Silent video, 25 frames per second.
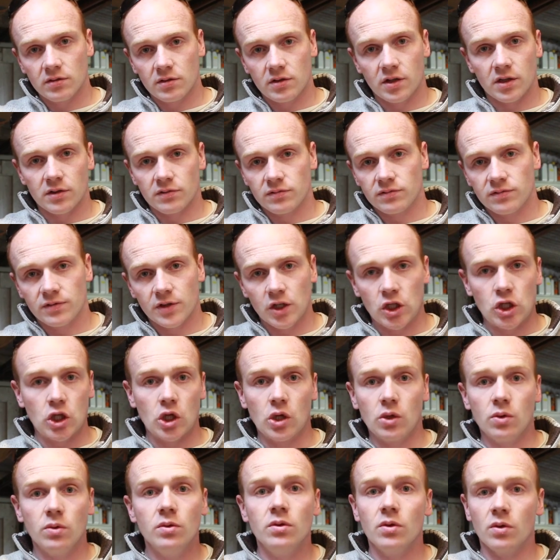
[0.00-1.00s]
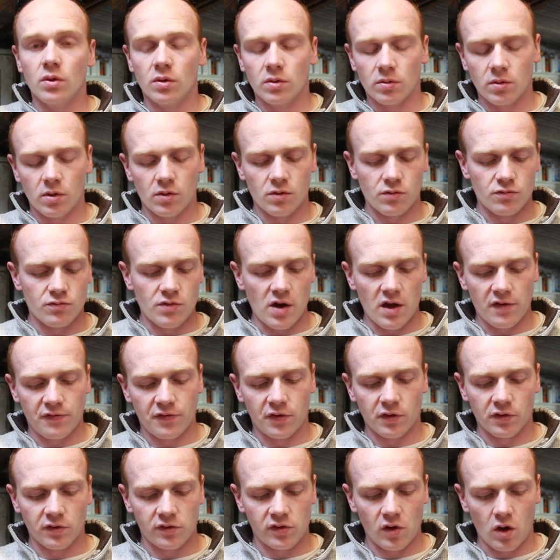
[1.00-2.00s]
kind of hewn or
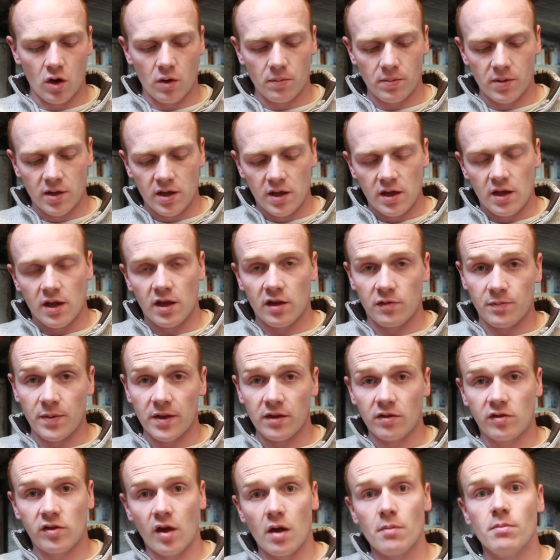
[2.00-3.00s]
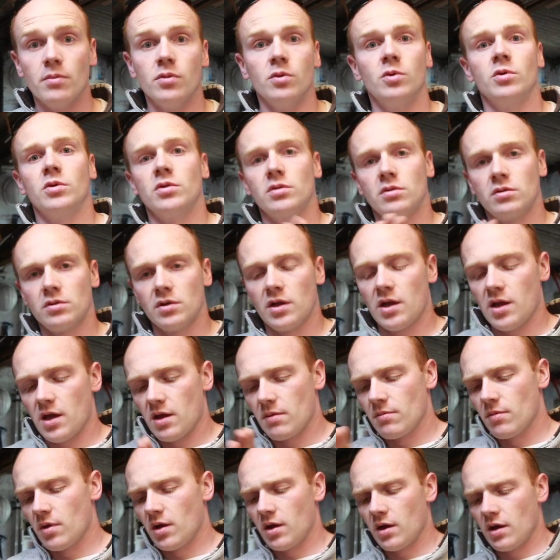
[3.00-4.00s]
rough on top, it's been tumbled.
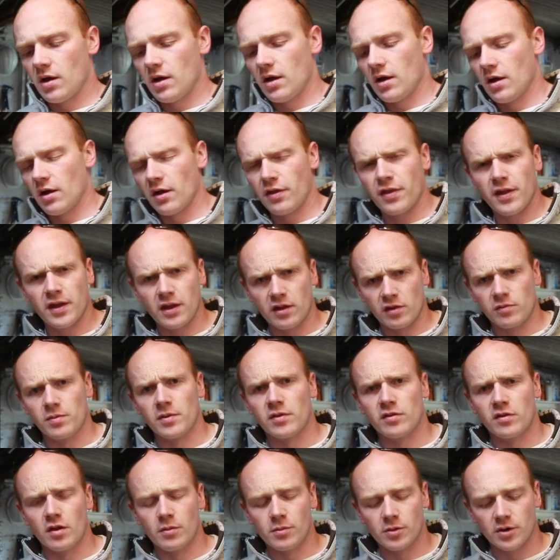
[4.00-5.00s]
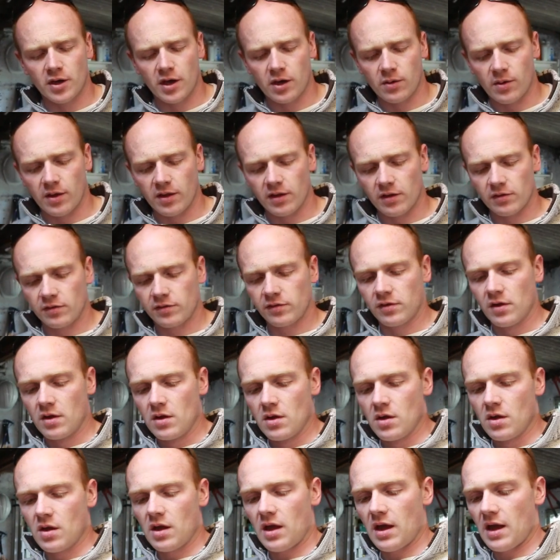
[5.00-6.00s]
I think it's been tumbled anyway, that's
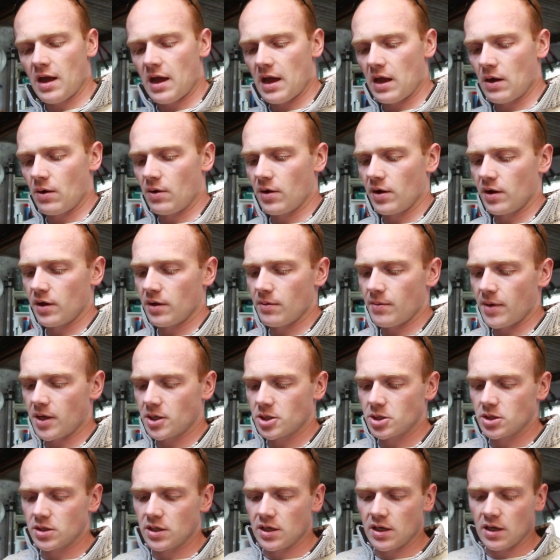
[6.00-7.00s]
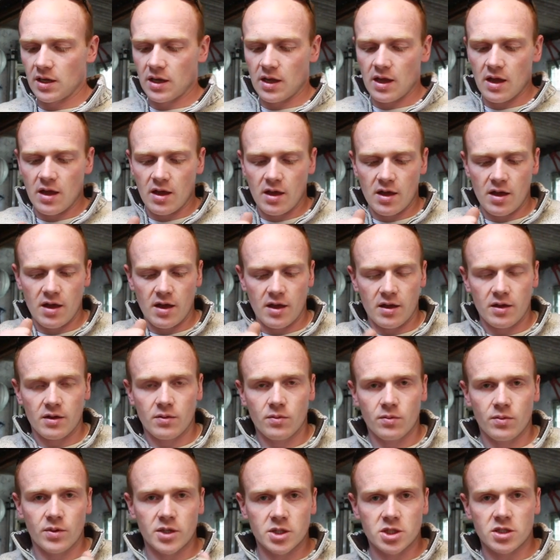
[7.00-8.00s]
how I imagined it,
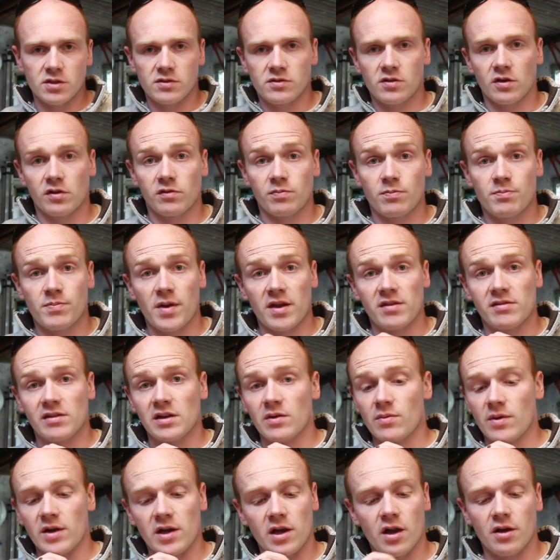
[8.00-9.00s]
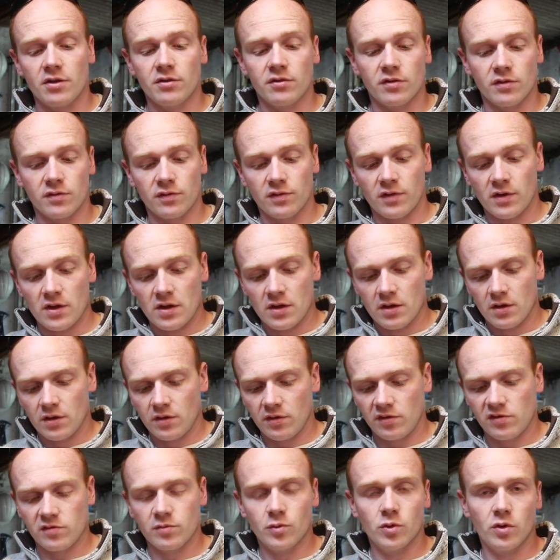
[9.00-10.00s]
which is just basically where loads of
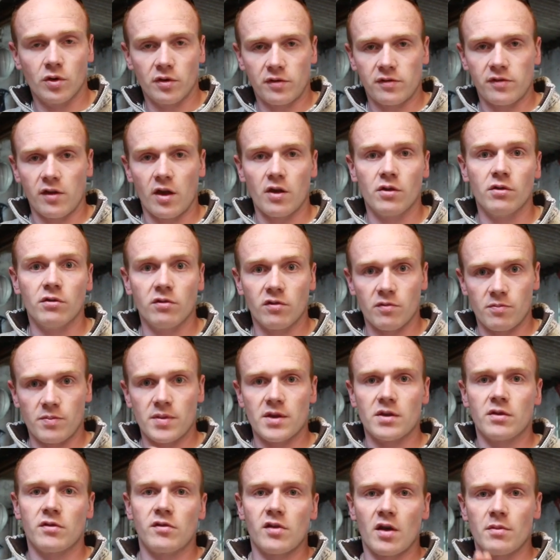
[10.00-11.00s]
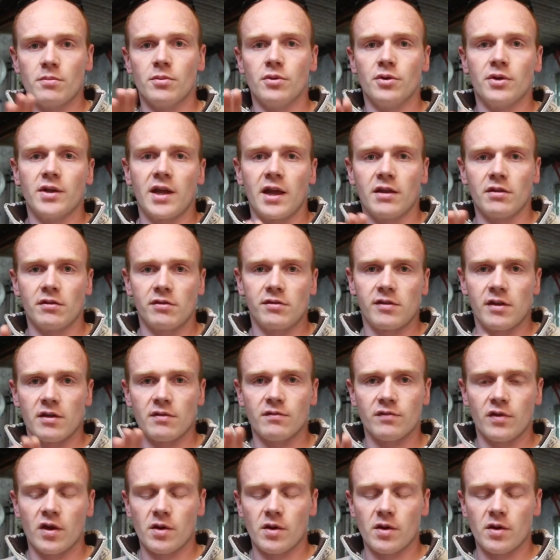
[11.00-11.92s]
smaller stones have been tumbled against it and